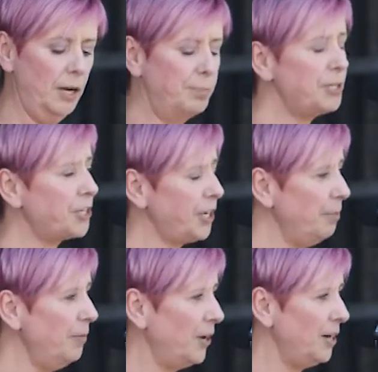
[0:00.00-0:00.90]
But
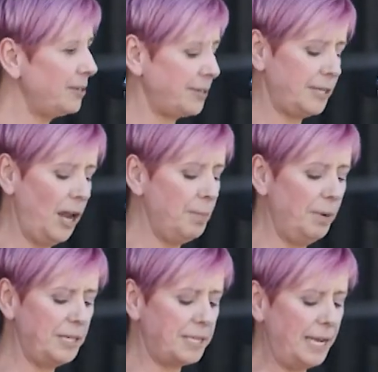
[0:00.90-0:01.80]
some of us, like
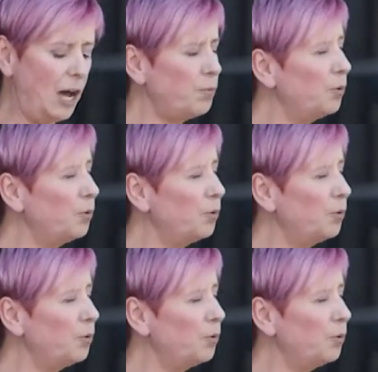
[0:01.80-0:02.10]
myself,